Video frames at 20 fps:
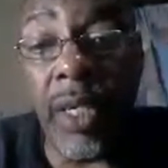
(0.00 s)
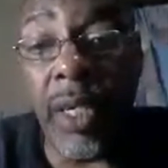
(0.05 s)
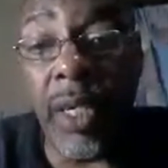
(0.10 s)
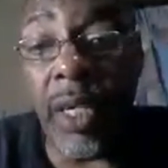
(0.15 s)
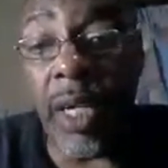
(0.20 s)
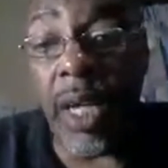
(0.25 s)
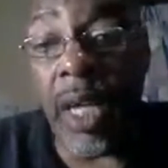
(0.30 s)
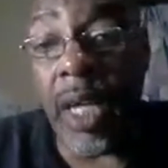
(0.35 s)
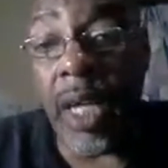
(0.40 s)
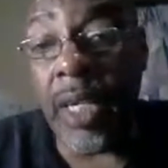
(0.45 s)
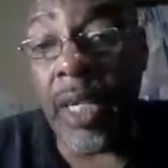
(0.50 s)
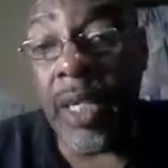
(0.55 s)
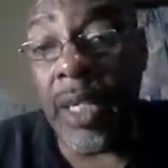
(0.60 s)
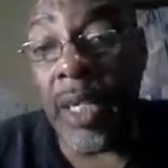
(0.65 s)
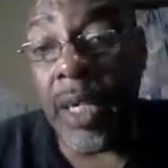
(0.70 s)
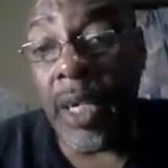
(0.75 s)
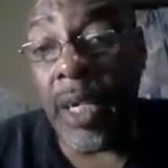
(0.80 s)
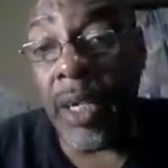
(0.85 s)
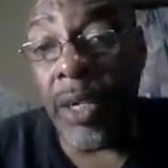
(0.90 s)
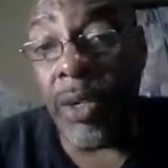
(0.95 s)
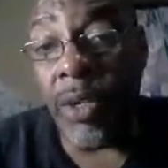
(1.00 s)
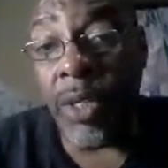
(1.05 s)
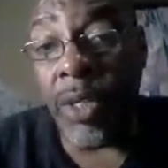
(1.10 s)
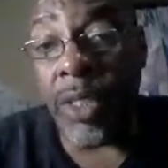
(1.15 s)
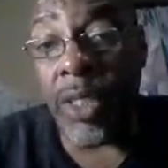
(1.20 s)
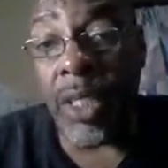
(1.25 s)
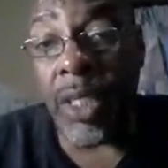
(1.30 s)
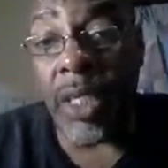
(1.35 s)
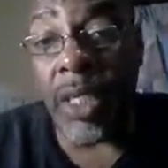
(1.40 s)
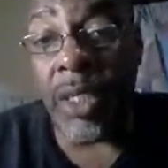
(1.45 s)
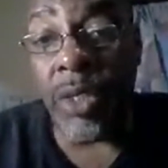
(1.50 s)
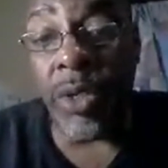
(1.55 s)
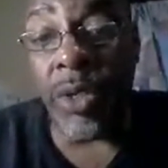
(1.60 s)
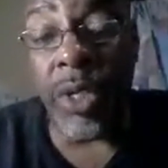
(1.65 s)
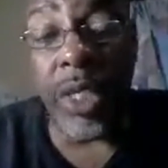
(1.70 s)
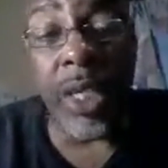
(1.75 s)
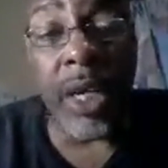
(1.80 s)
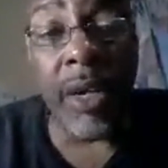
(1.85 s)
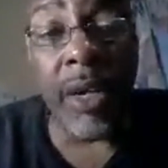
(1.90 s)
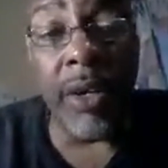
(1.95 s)
And of course, toilet
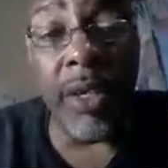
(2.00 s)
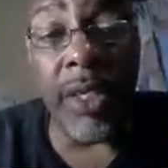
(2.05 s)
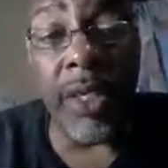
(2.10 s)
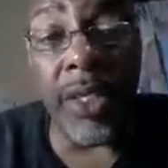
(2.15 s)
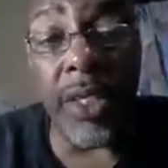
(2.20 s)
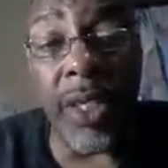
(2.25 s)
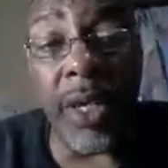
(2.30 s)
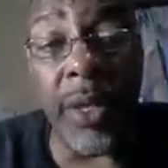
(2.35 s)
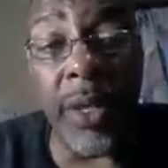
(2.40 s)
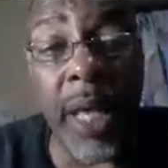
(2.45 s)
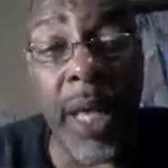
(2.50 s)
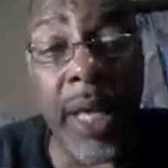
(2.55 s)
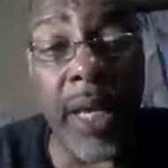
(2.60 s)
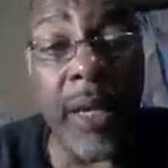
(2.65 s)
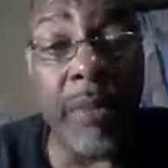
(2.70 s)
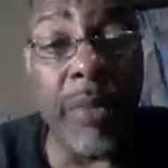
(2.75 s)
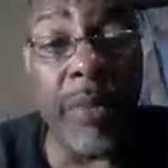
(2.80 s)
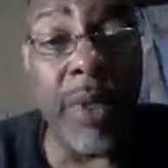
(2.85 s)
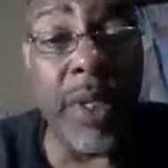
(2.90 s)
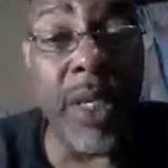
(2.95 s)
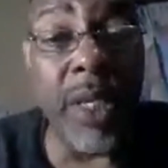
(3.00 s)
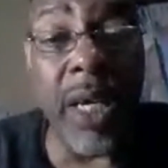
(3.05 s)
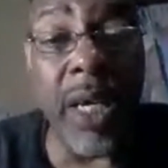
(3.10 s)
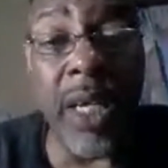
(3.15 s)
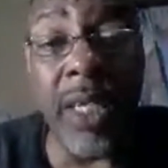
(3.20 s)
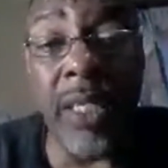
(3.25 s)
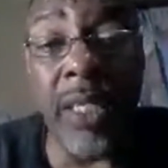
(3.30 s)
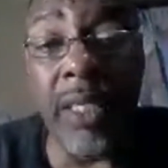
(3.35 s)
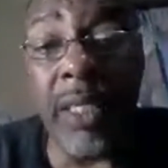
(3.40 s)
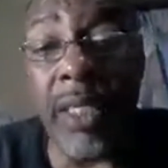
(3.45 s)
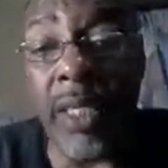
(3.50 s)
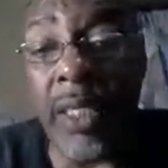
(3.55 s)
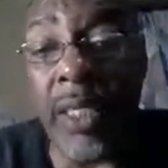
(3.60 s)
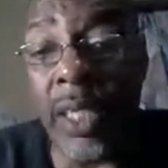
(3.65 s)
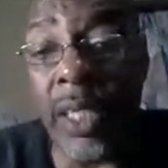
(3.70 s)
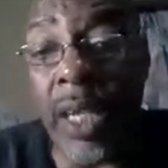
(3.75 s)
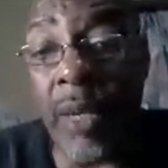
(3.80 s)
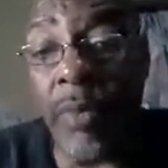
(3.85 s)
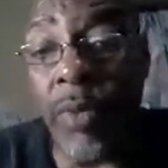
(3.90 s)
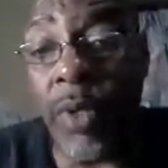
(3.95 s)
areas and all that can be done. It's
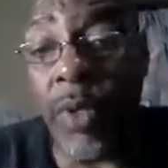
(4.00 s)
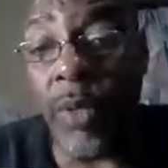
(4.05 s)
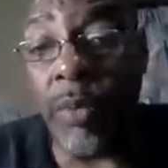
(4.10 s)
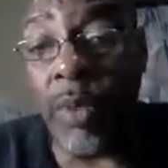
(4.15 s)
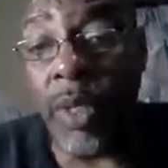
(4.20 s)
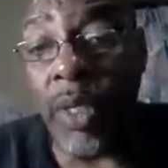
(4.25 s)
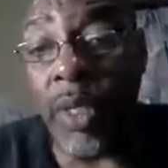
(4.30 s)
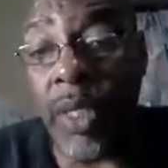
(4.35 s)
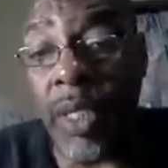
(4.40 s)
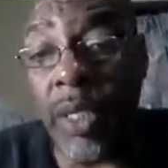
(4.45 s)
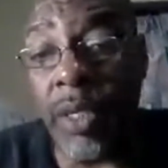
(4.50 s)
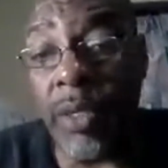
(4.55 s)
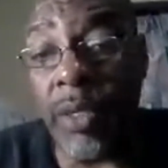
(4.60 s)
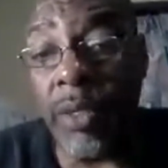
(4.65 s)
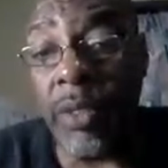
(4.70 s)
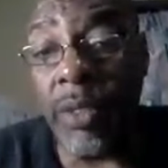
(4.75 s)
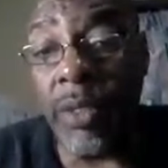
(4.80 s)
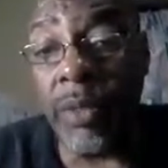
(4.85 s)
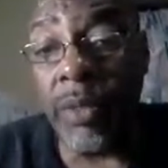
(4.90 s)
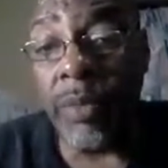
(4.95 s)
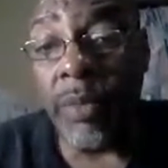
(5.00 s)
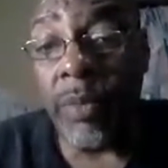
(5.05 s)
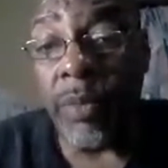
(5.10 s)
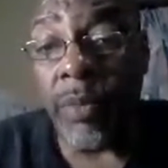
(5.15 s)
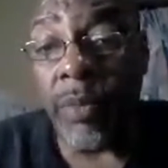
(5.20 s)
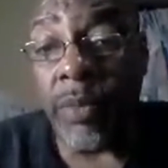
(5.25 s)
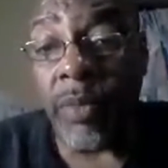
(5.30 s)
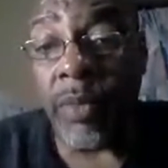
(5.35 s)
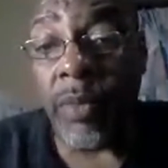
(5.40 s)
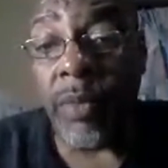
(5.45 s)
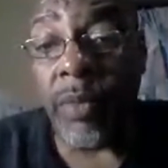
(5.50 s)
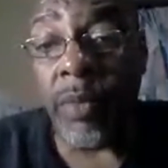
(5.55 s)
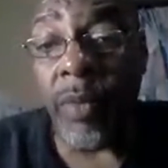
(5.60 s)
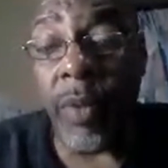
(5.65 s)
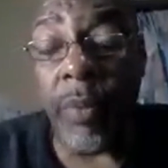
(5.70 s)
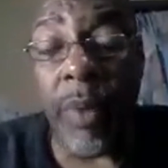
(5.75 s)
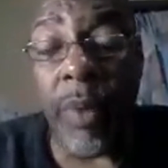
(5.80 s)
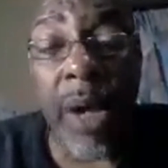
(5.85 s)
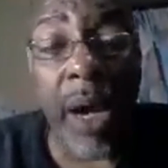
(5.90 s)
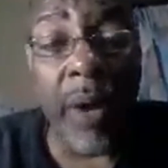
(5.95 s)
not a real big deal.
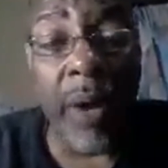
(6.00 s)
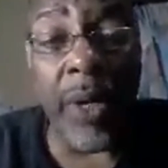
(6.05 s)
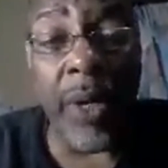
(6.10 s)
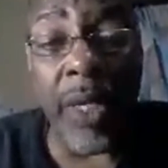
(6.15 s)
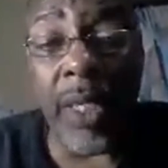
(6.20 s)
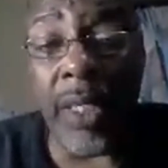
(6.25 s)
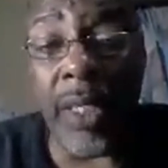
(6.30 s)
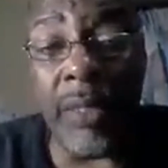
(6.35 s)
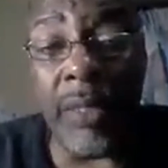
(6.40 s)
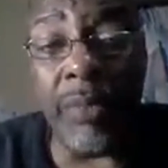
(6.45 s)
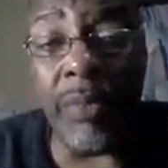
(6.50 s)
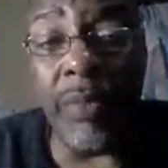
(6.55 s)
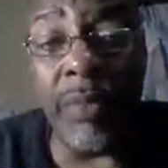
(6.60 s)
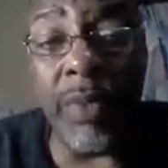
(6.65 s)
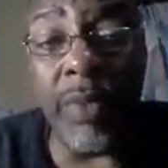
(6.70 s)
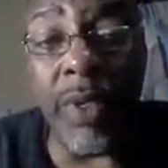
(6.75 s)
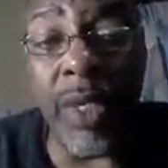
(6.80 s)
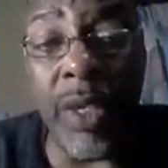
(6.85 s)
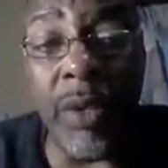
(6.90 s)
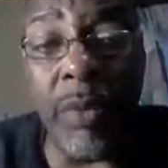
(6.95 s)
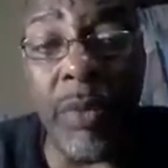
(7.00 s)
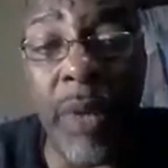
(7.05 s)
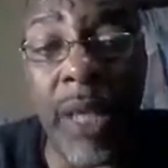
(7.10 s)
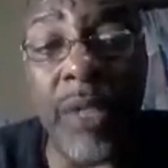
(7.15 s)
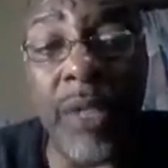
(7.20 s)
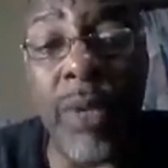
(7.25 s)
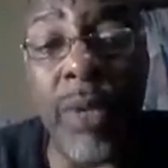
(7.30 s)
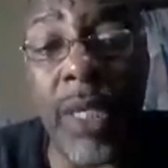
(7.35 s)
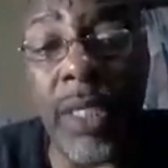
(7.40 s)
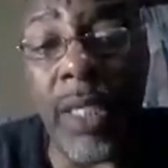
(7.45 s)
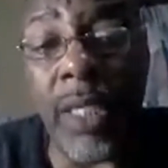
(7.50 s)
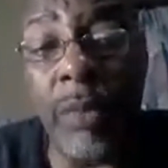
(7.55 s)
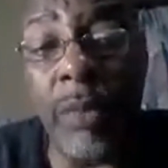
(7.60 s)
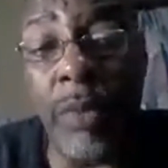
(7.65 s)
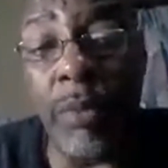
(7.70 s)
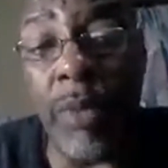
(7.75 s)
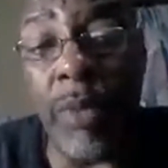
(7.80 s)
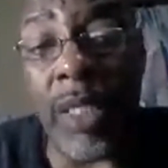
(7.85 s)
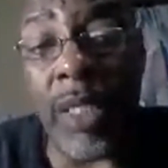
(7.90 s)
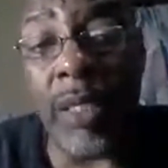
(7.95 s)
Power is, that's why I say
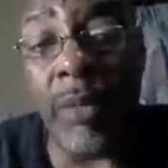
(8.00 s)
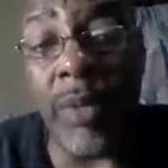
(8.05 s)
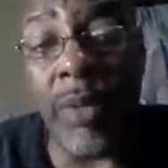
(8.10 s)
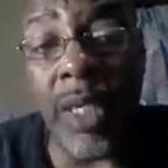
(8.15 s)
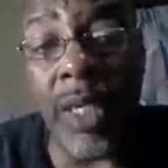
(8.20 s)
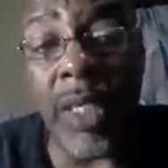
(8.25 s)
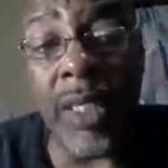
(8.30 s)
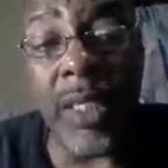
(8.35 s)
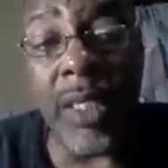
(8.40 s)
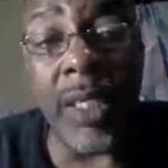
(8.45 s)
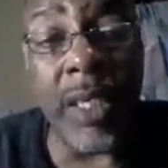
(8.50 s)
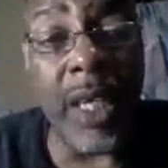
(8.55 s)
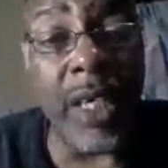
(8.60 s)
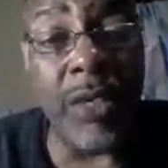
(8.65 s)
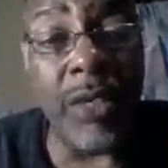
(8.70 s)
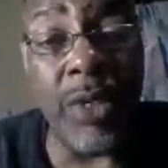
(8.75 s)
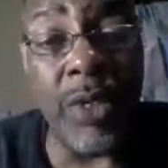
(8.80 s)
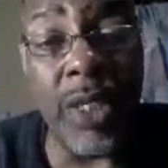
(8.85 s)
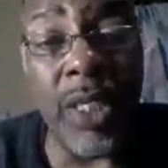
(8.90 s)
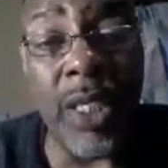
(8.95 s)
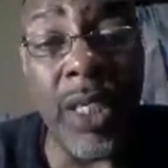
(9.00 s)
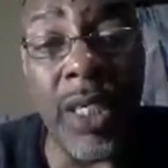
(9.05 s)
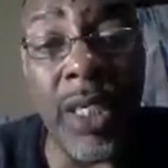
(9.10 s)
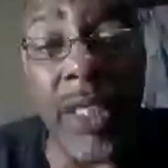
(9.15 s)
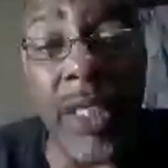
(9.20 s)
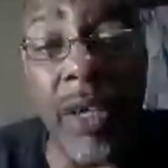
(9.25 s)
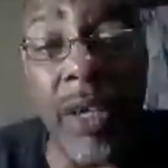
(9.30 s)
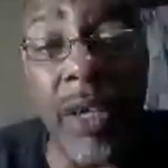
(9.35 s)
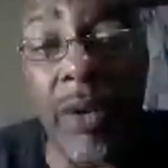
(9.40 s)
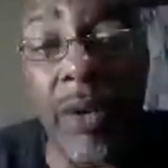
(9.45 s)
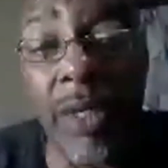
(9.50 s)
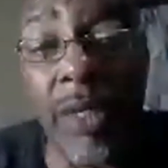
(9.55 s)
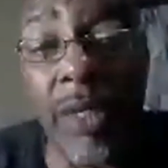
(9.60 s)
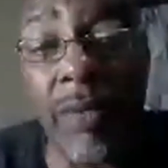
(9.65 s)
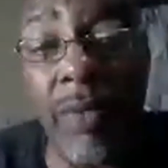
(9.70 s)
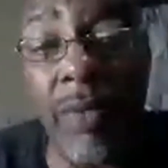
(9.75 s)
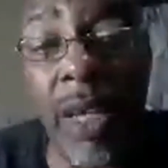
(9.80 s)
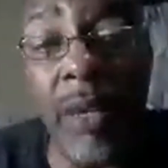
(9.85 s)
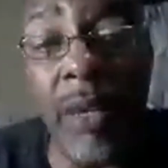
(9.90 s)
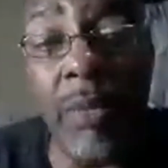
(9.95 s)
Mombasa, because electricity is always
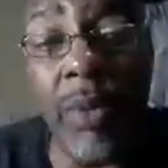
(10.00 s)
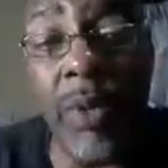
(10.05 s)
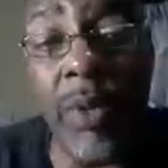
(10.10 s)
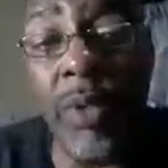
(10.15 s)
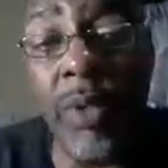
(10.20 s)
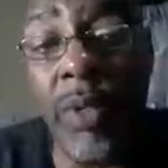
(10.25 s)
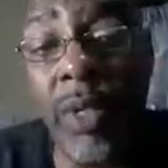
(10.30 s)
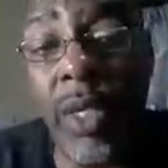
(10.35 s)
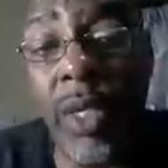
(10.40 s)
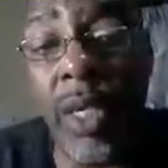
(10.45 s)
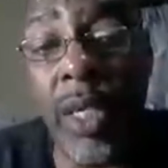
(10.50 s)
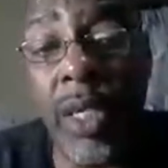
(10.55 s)
available,